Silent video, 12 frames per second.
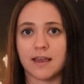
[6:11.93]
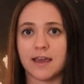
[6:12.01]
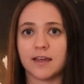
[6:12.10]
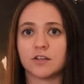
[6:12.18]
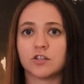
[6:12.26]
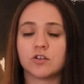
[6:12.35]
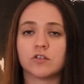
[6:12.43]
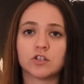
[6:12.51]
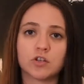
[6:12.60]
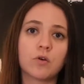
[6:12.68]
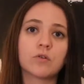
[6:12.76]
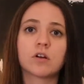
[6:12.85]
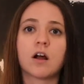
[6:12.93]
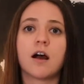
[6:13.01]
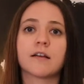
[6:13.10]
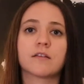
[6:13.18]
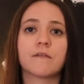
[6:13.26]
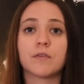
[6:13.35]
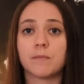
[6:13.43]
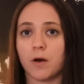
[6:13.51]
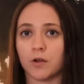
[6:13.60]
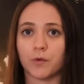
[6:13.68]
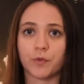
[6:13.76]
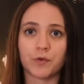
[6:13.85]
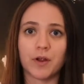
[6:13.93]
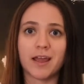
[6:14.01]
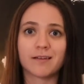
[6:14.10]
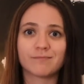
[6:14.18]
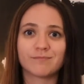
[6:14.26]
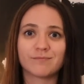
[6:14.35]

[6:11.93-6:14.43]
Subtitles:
into the total cost of the Model 3.